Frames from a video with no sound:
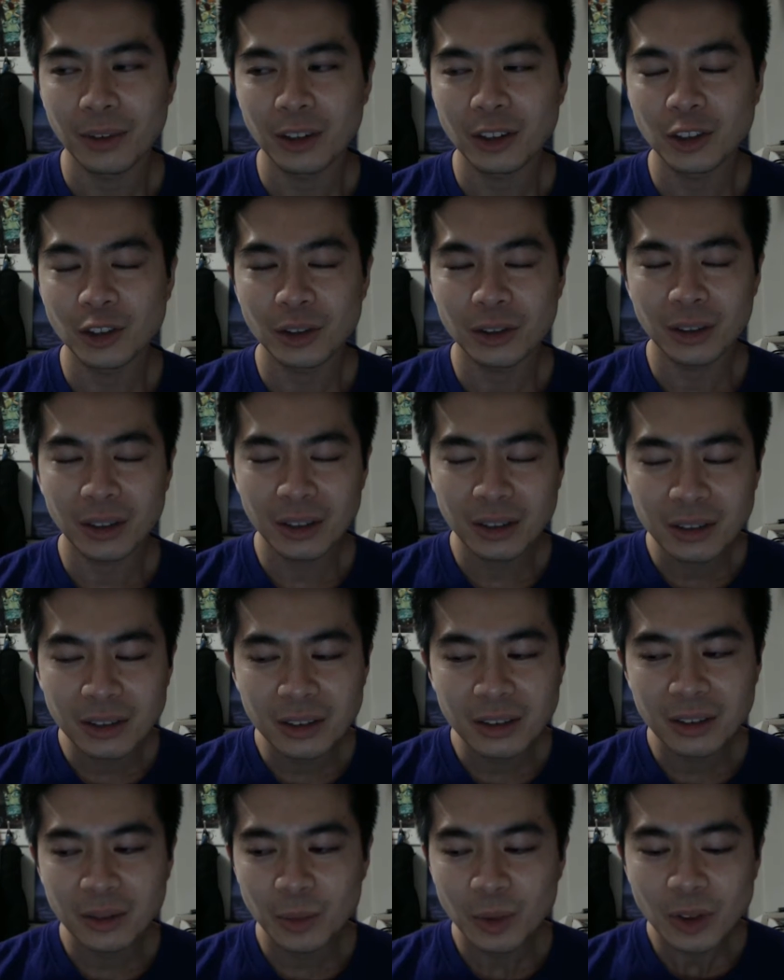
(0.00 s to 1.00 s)

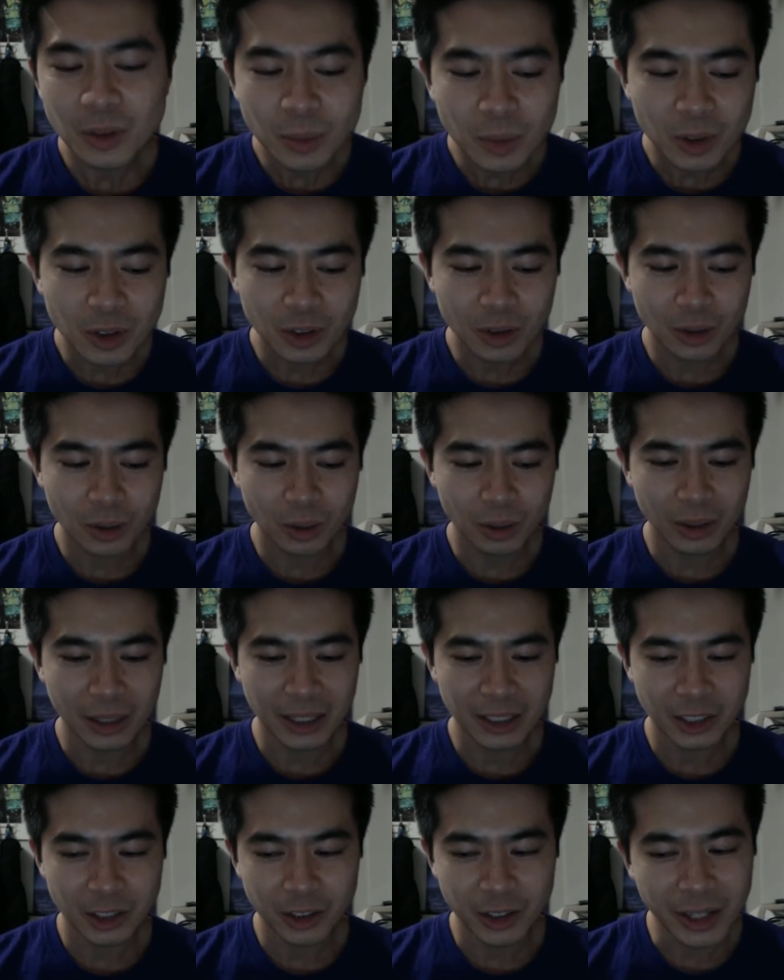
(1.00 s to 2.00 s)
this musical
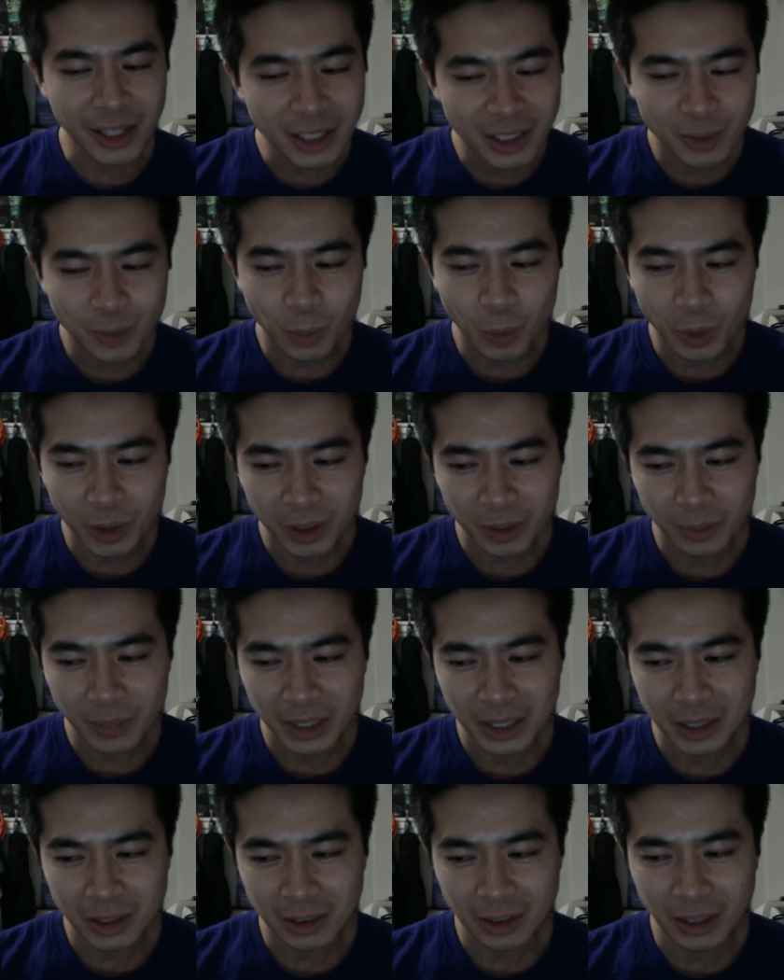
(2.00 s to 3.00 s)
like transported
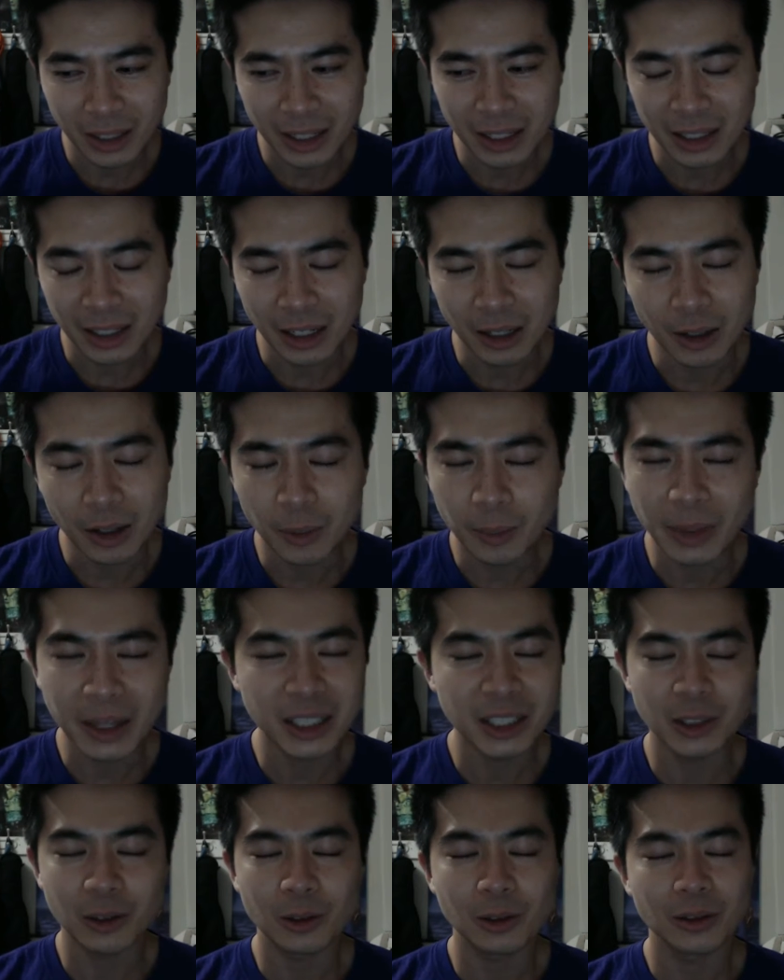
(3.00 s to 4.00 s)
me to like a
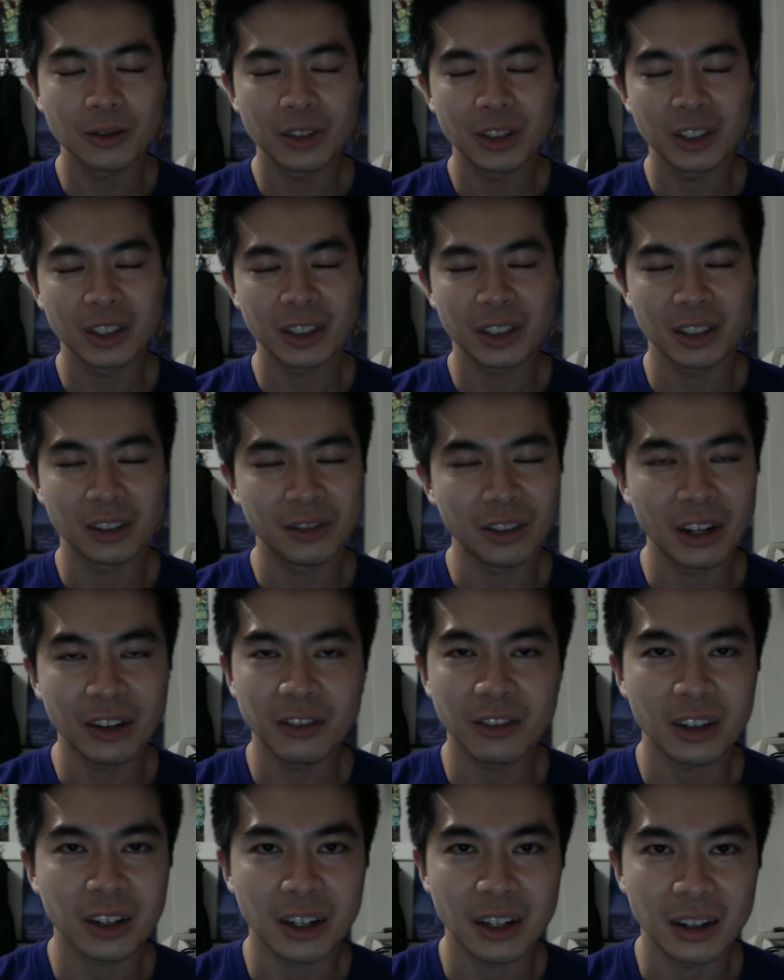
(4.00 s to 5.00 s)
magical version of
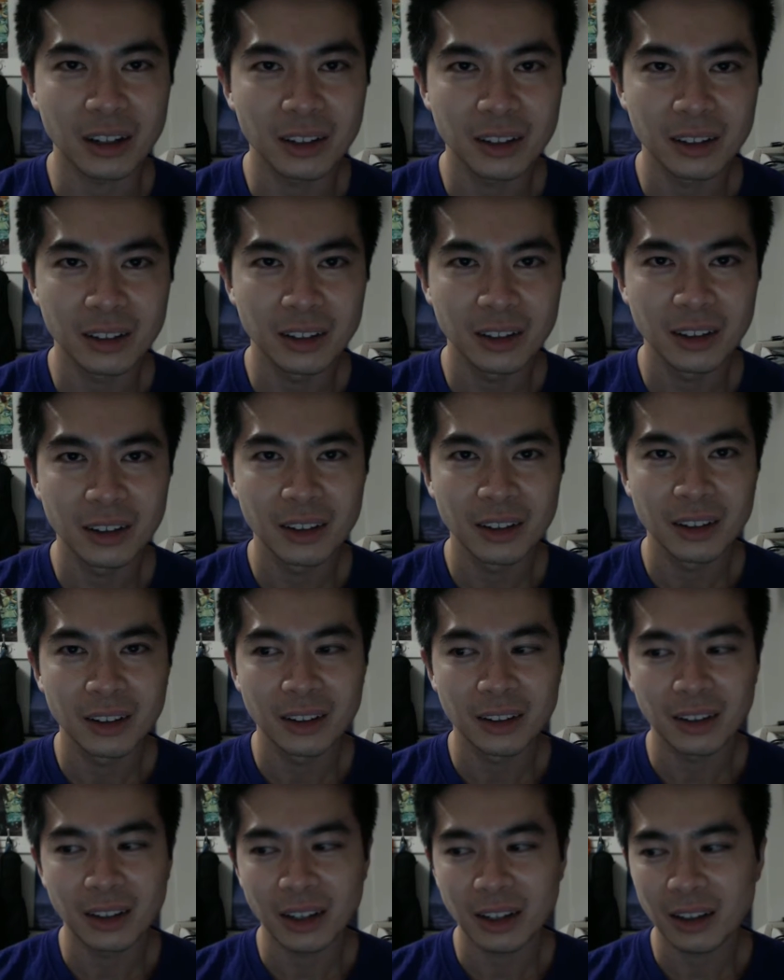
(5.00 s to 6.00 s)
Africa,
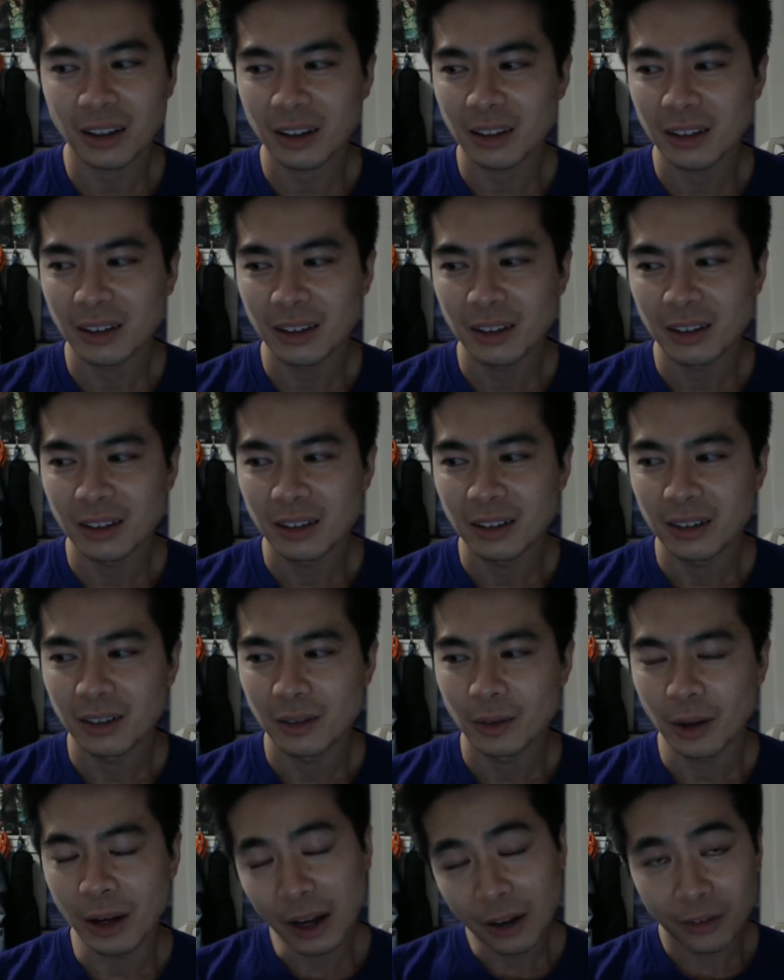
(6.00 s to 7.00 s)
like
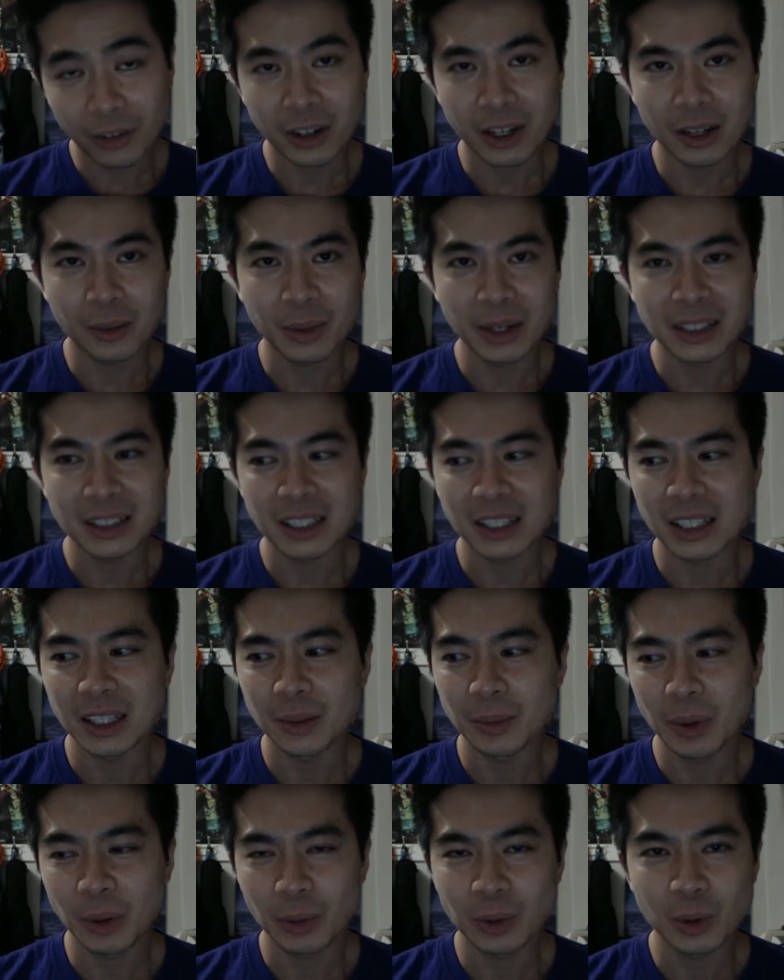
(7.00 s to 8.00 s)
Africa
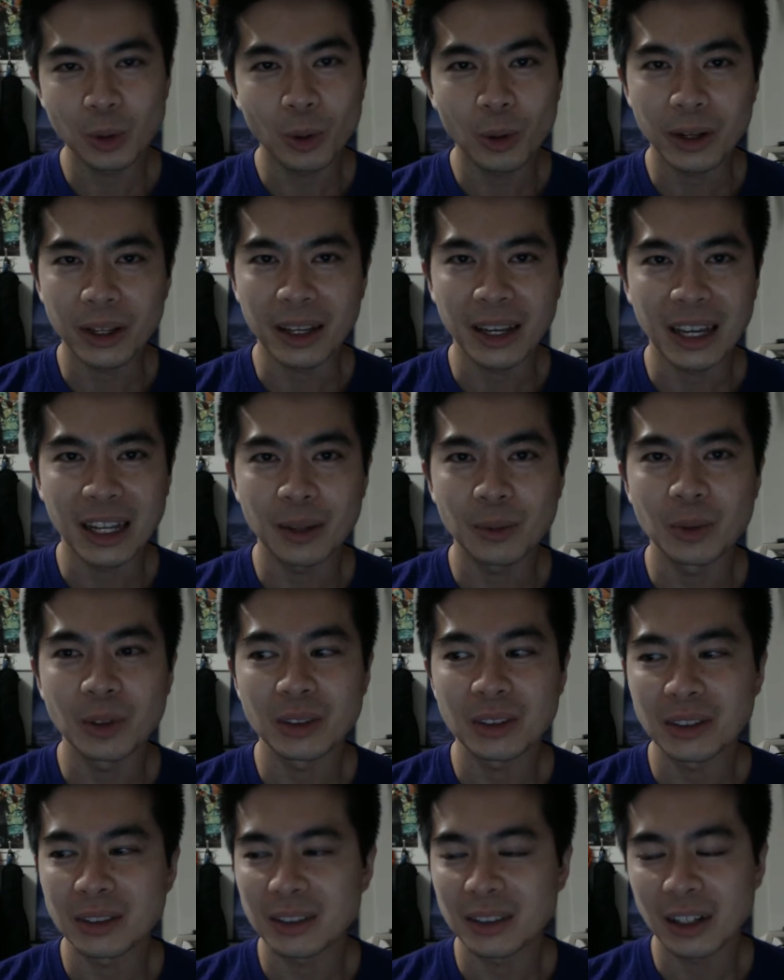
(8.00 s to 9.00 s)
basically, but we're talking
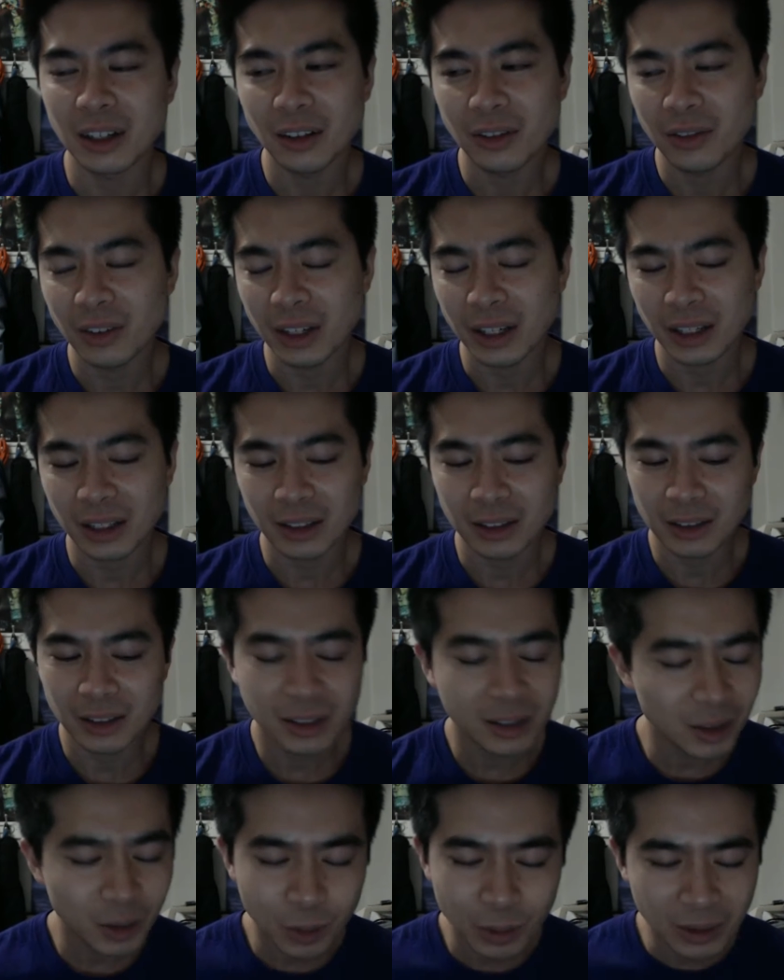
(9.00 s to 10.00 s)
animals and stuff, like
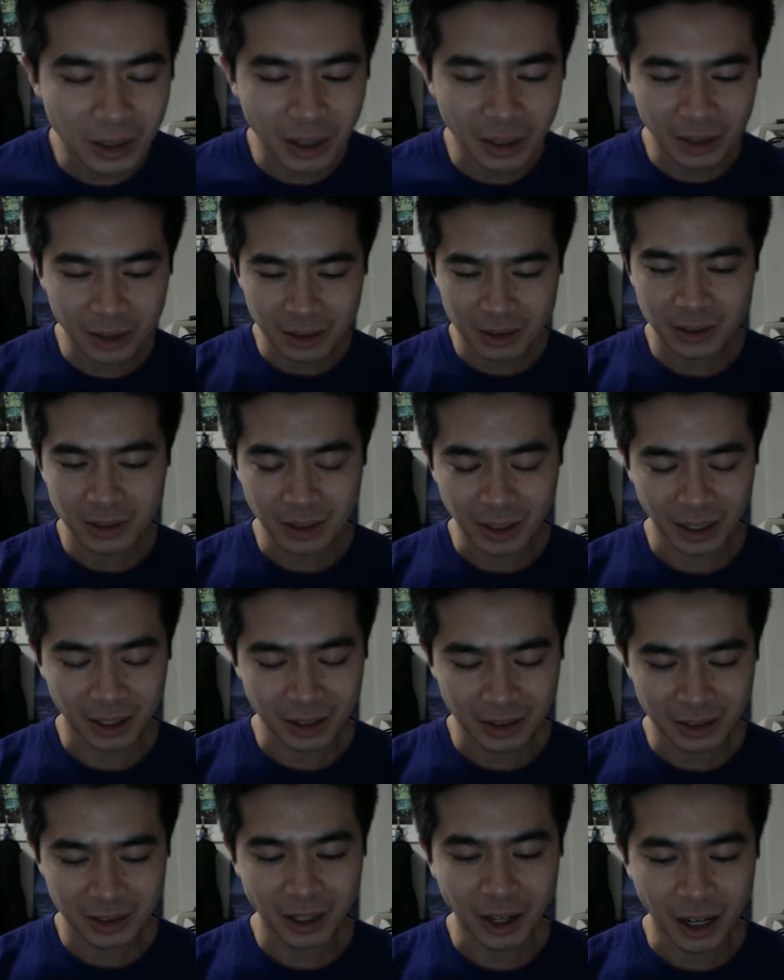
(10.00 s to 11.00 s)
just to another
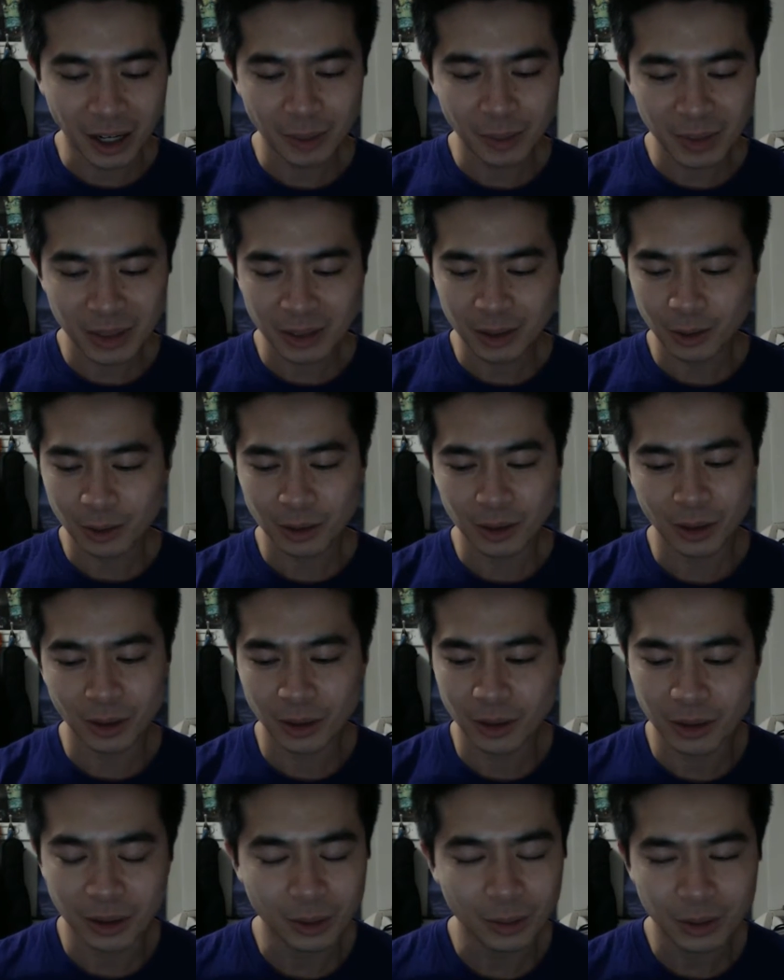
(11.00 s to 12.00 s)
like a timeless little
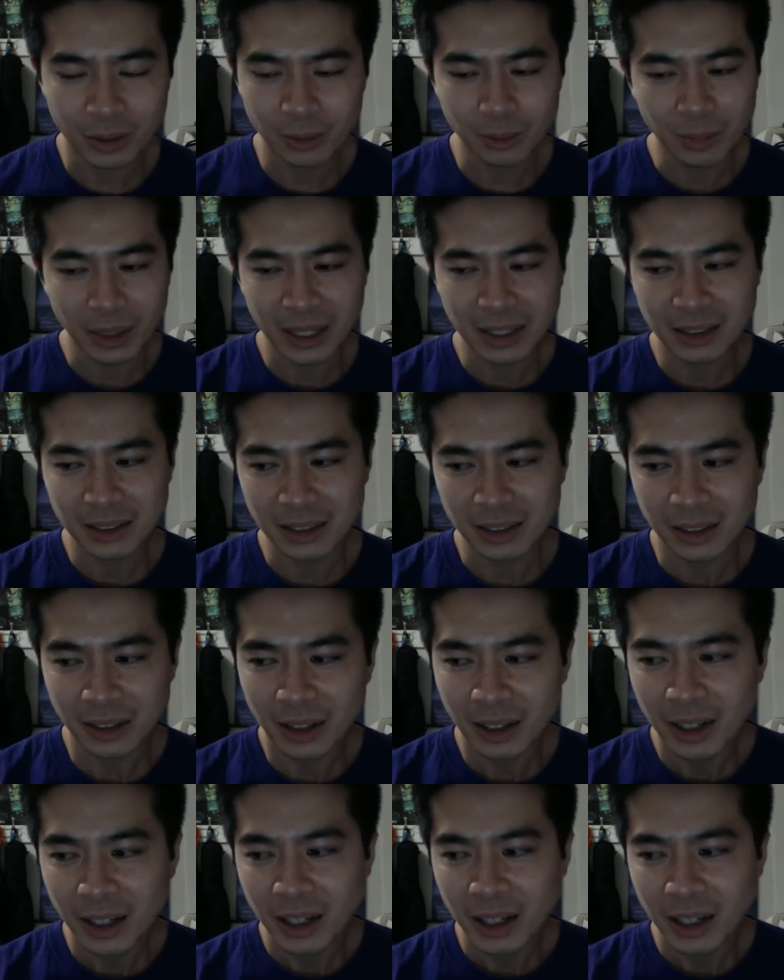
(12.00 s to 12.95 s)
zone. It was amazing.